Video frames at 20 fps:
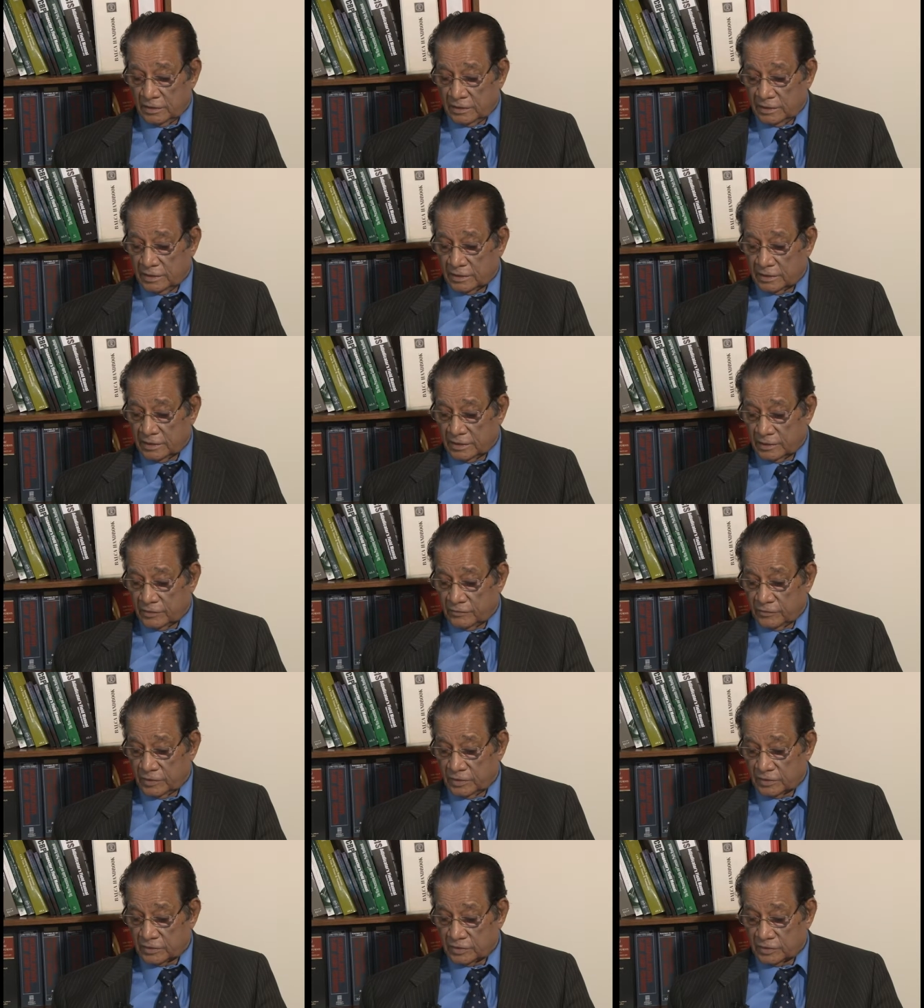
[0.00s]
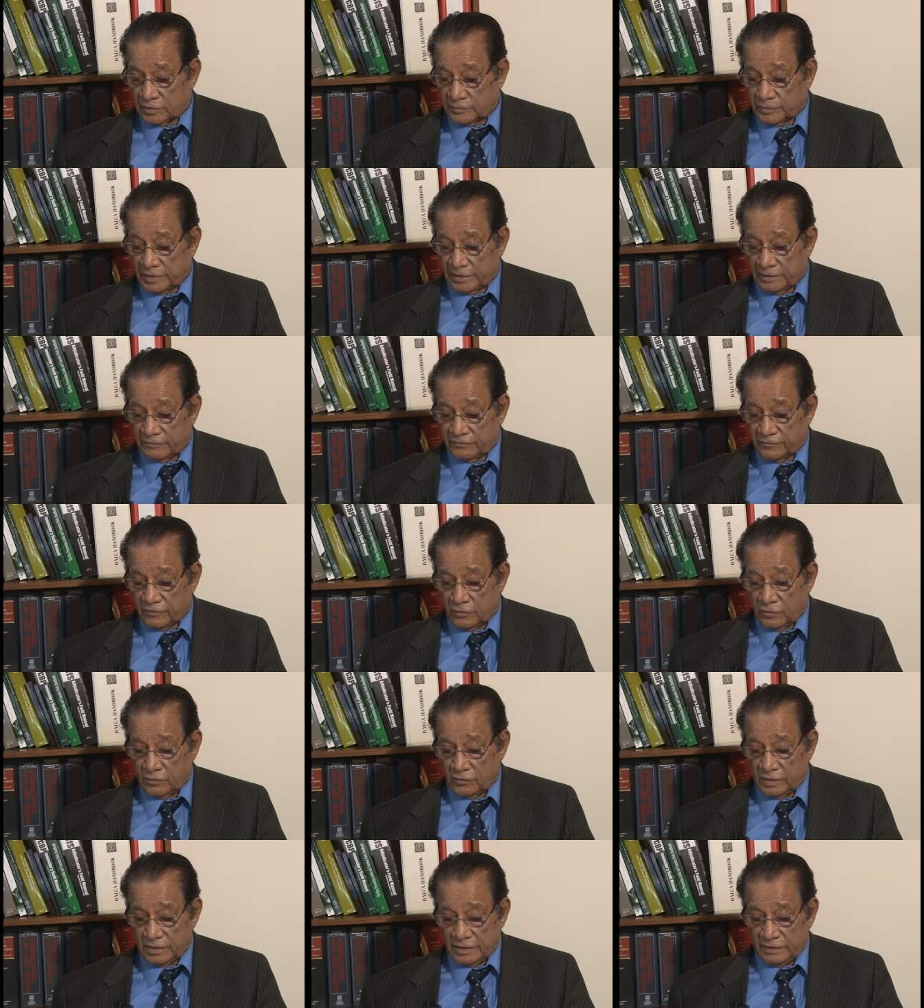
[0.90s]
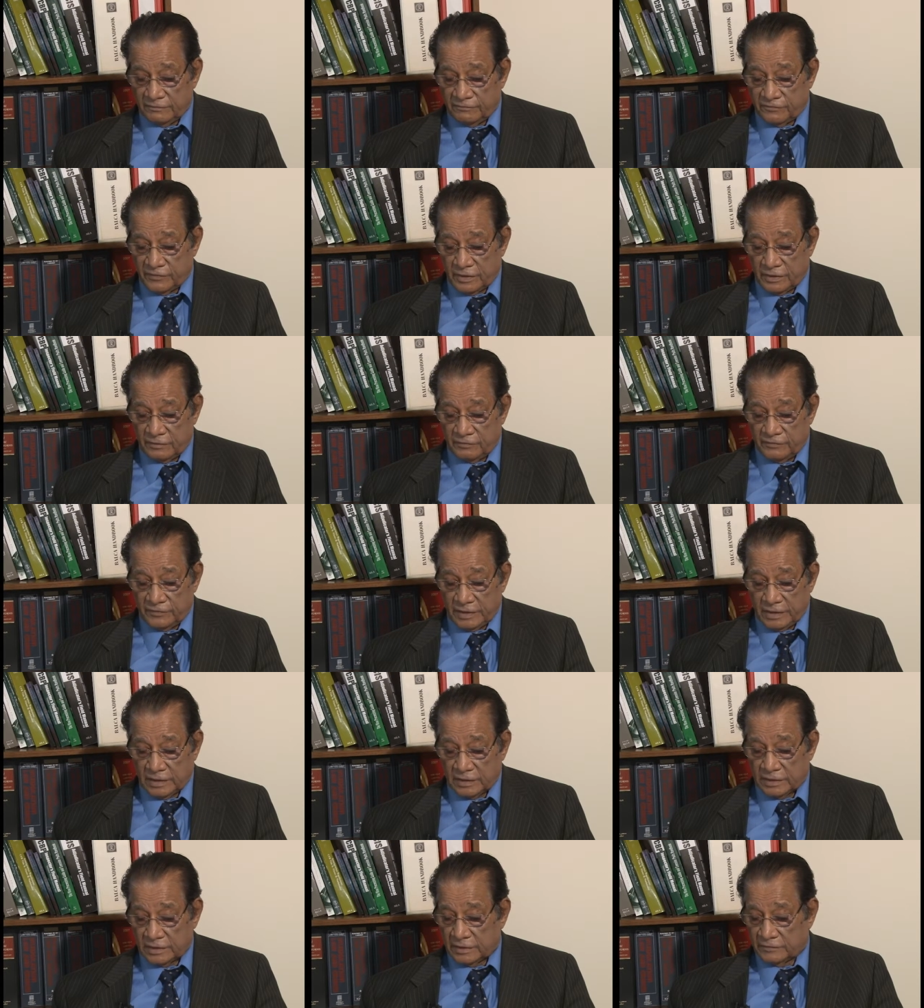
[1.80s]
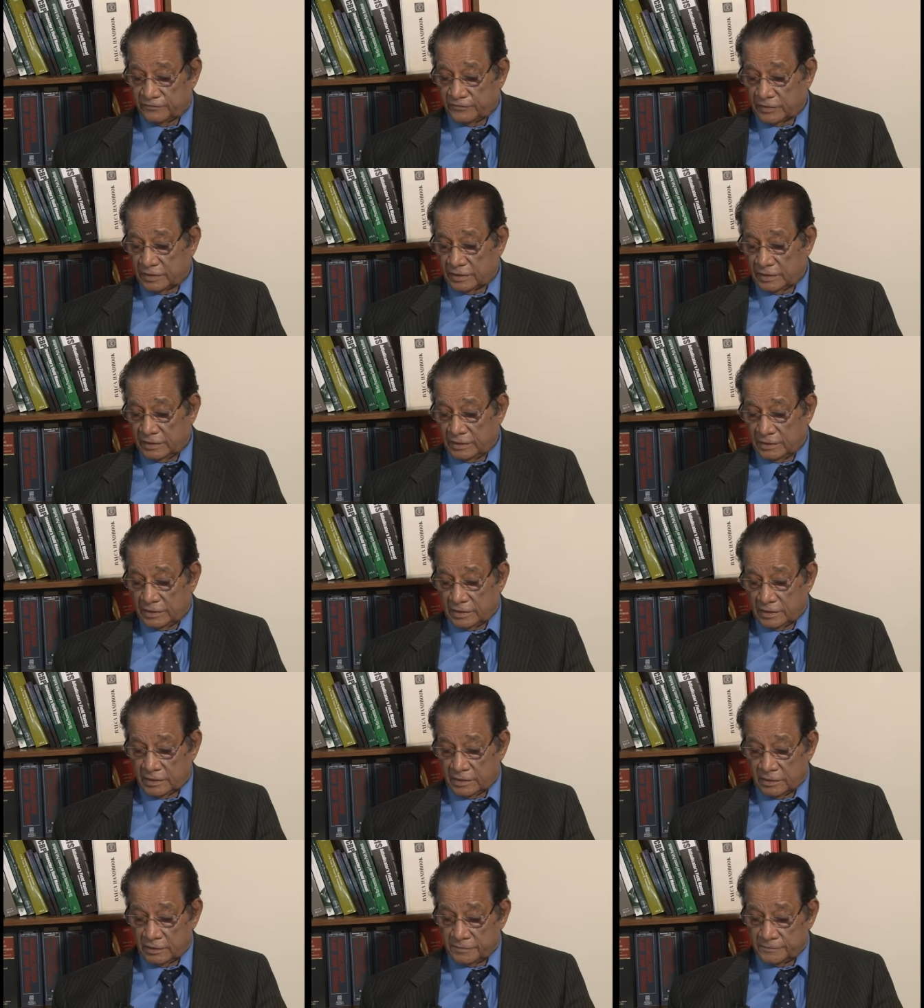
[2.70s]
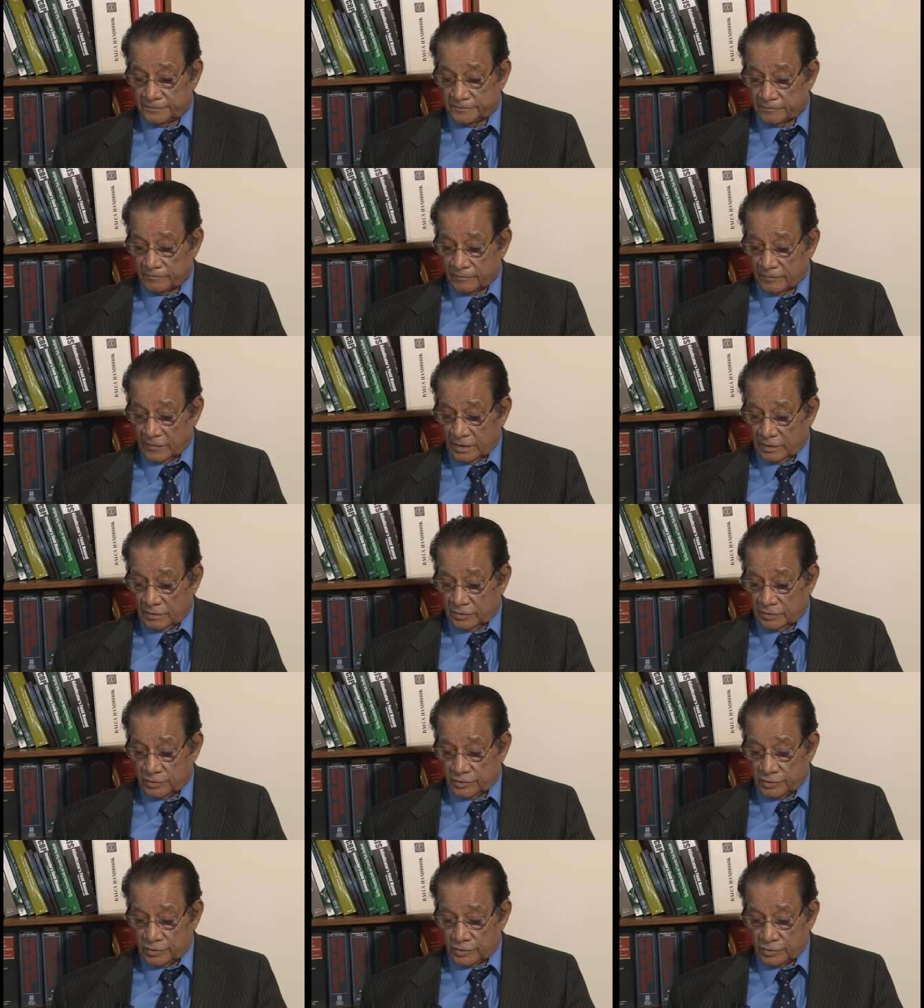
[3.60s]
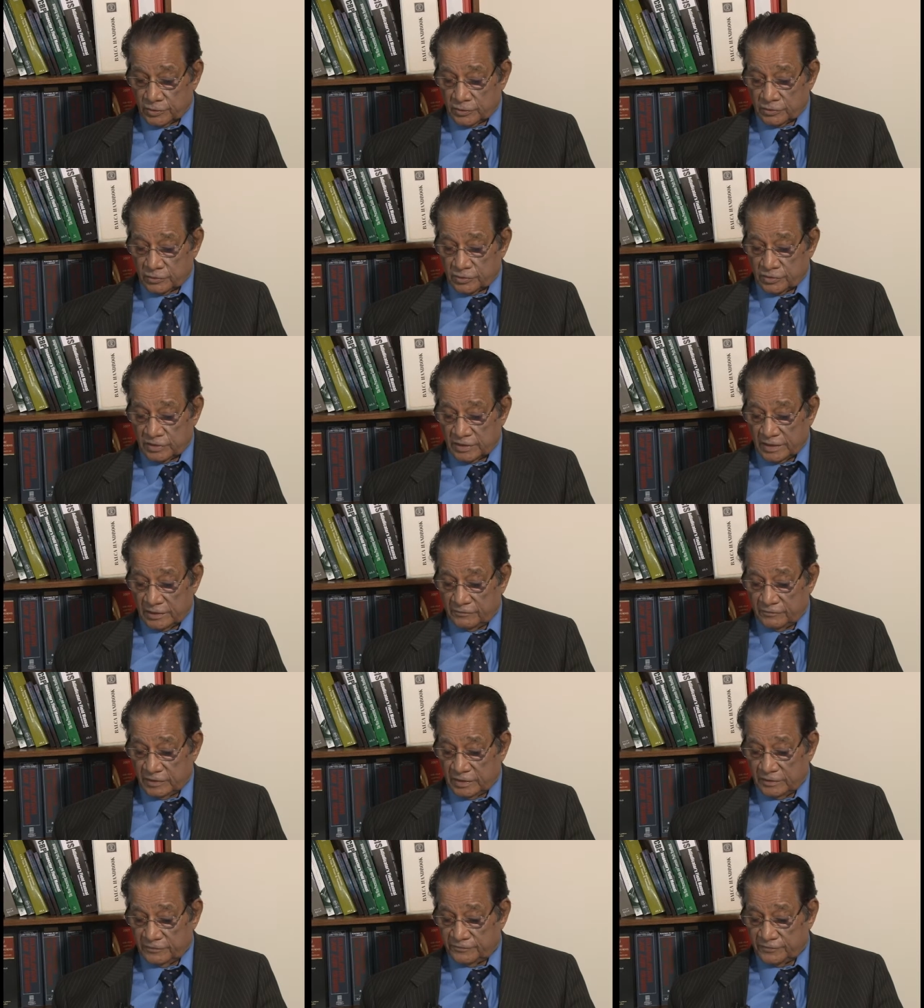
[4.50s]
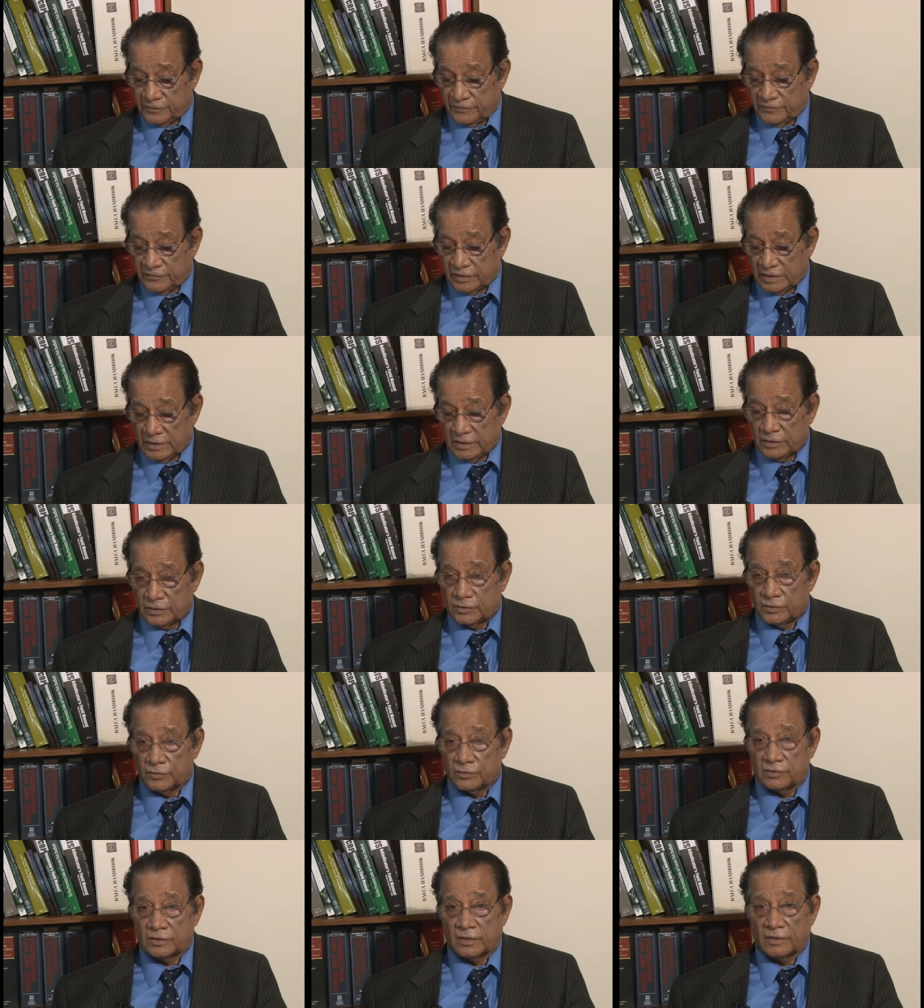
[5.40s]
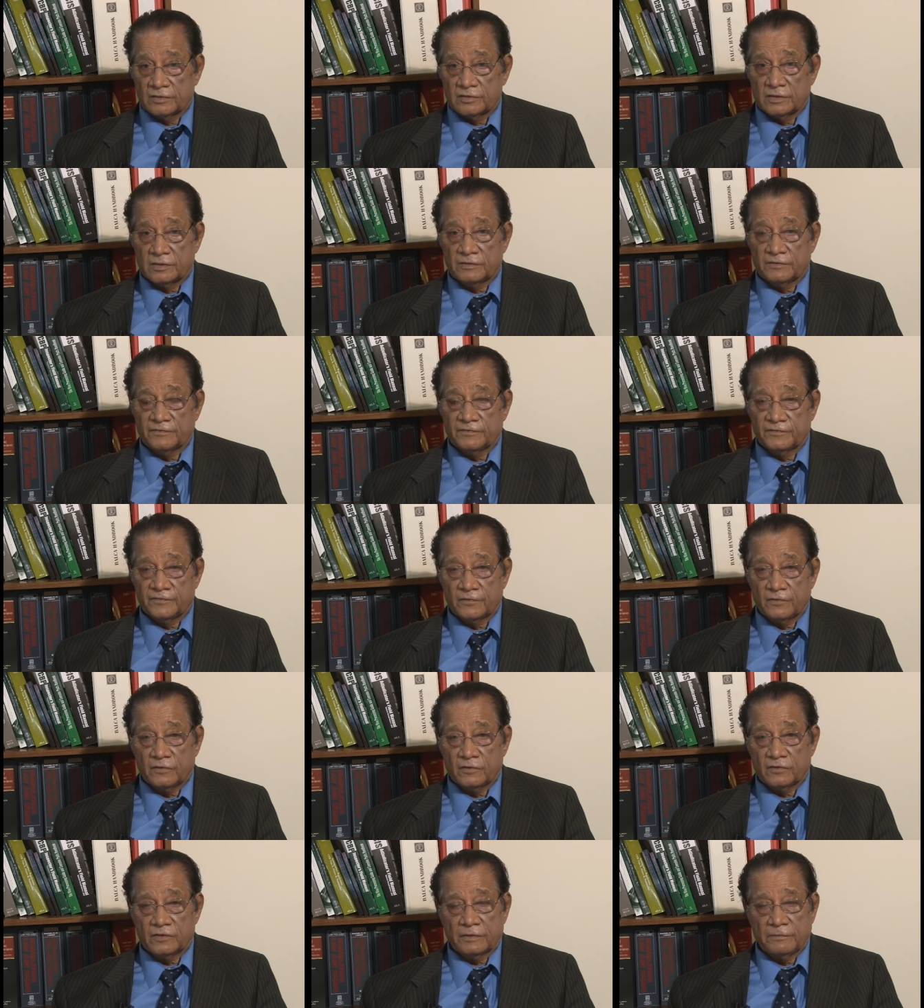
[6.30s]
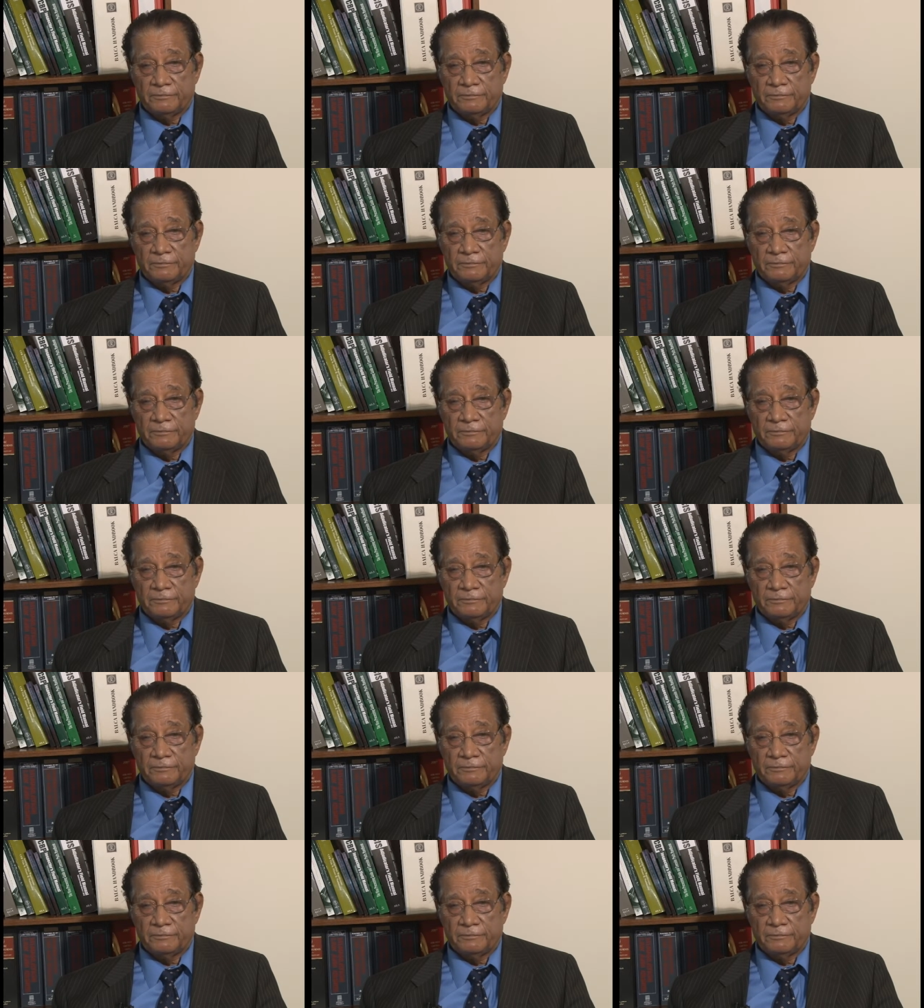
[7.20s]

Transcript: it advances by only one week for India to January 15, 2004.